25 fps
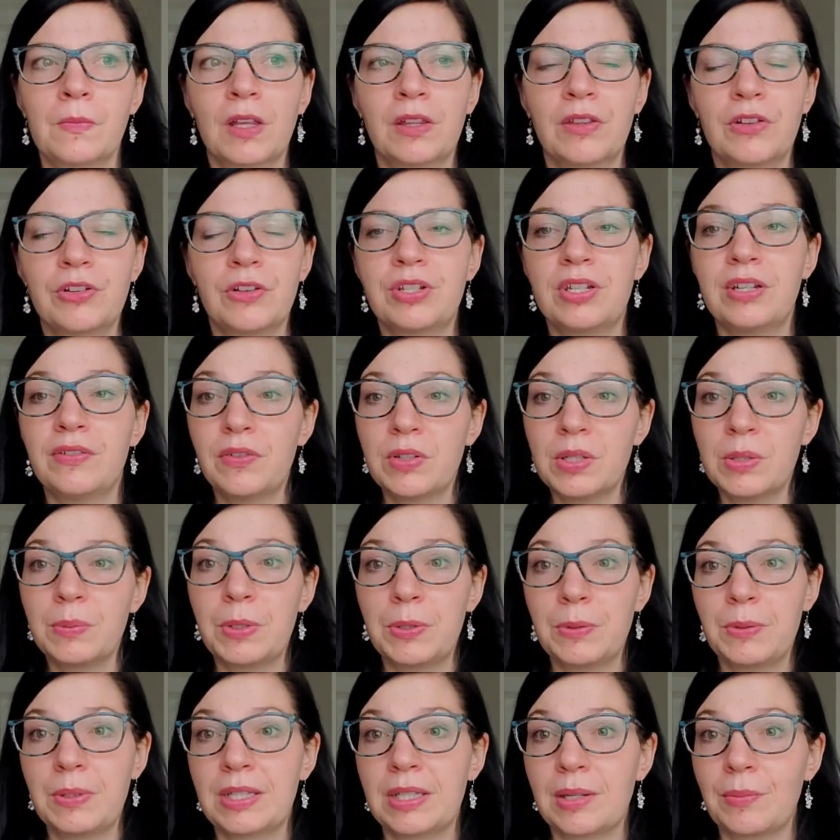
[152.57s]
There's a difference
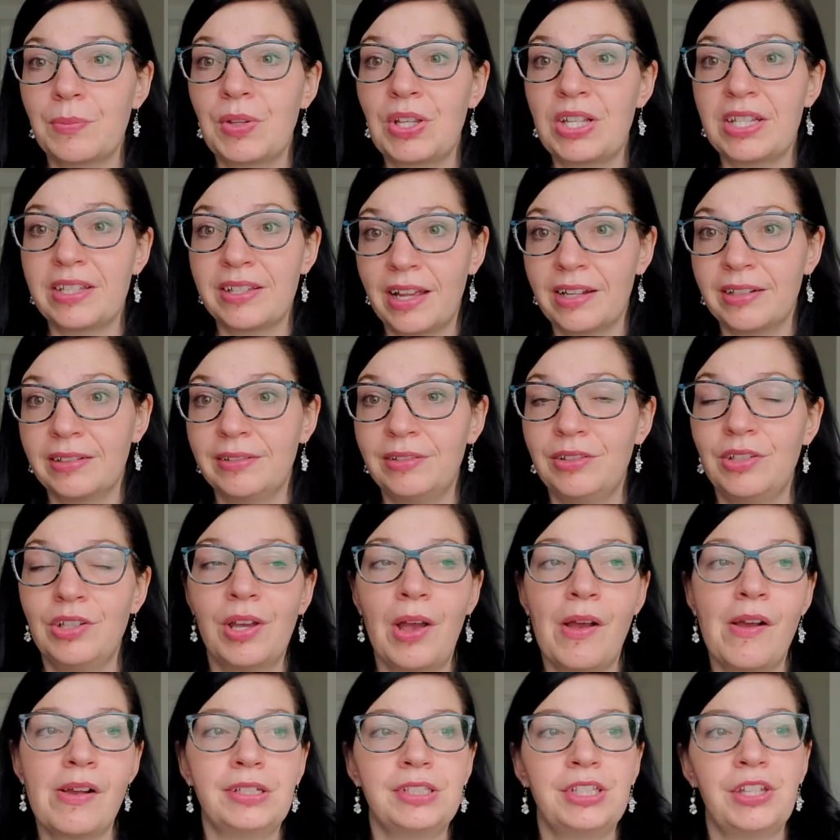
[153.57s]
between something
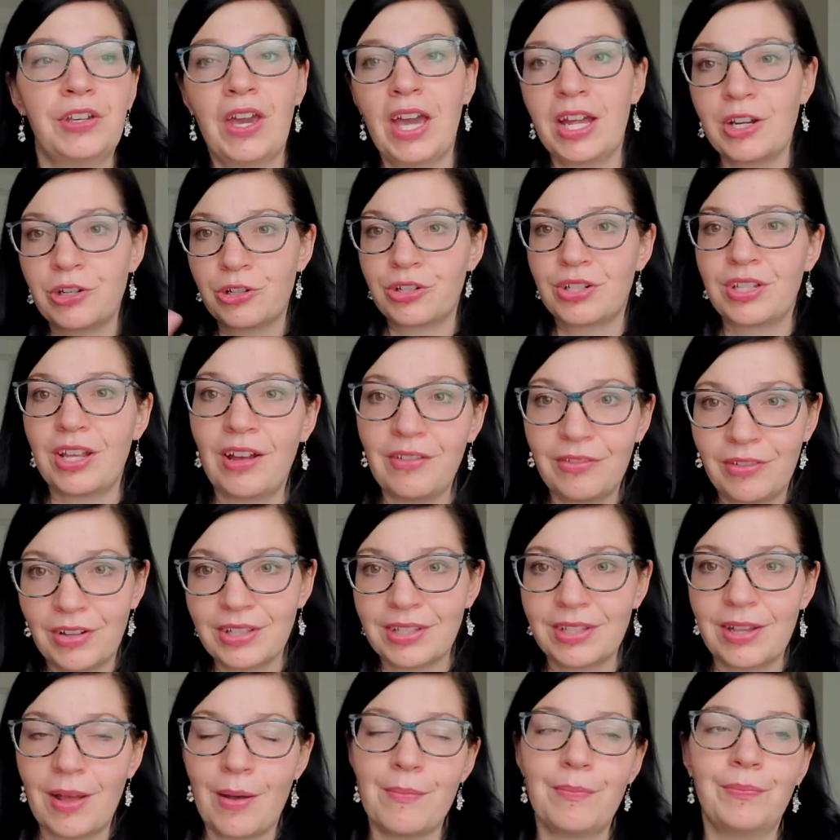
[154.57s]
sudden, you catch yourself
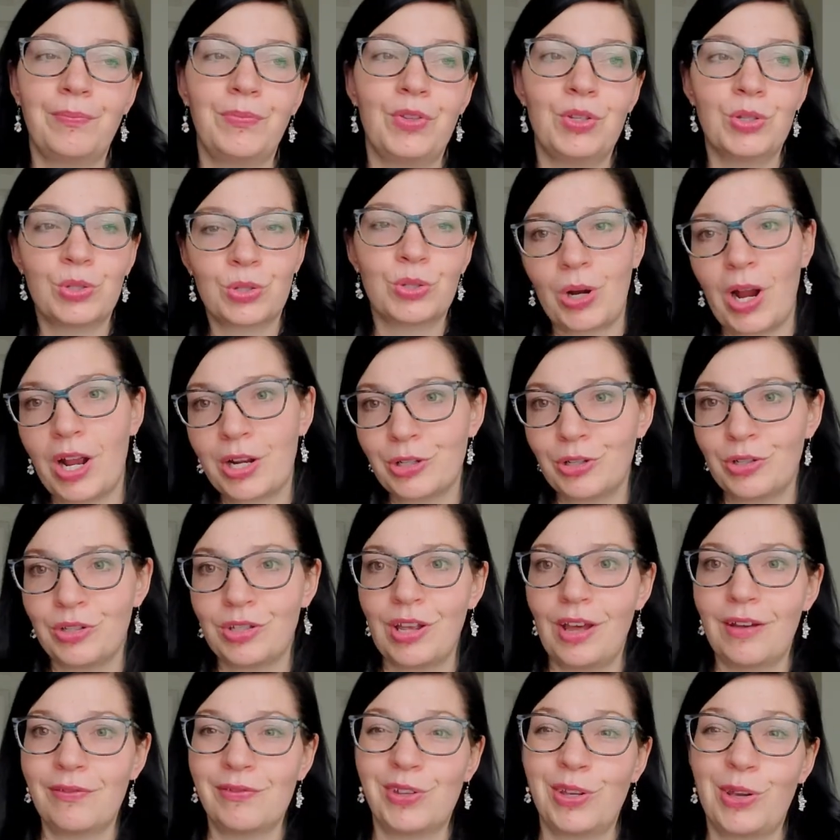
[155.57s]
on something, you scratch
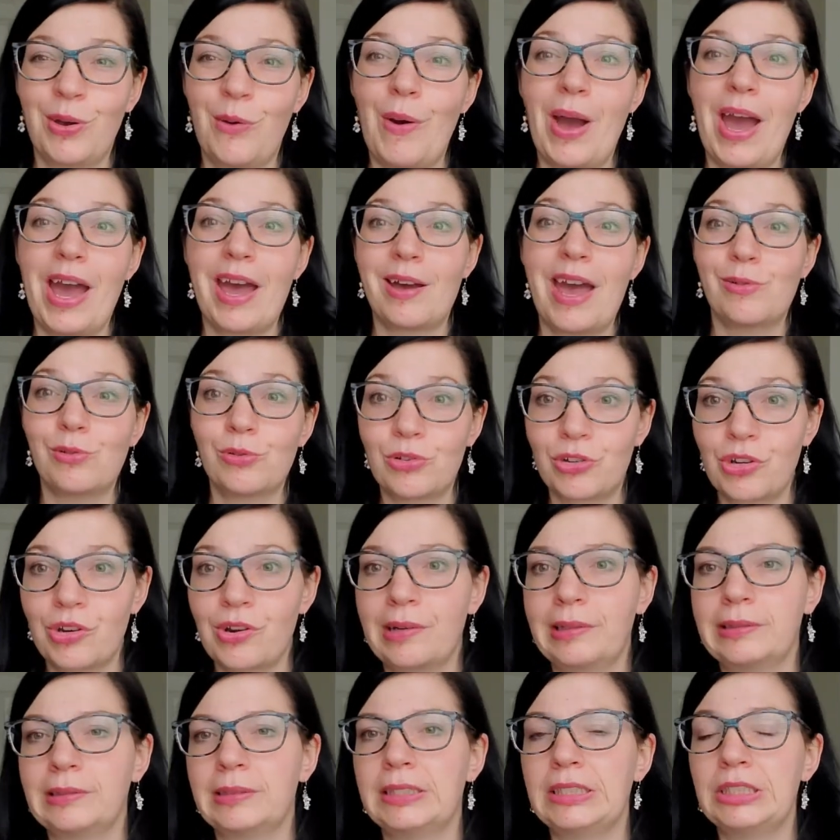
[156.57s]
yourself, you go,
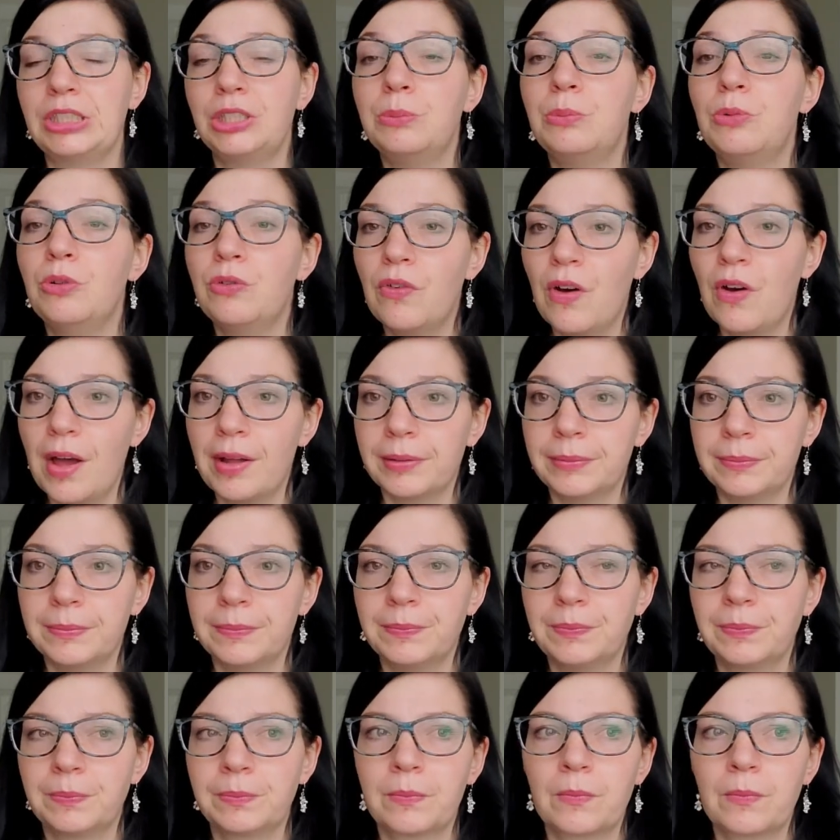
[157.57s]
ouch, and you move on.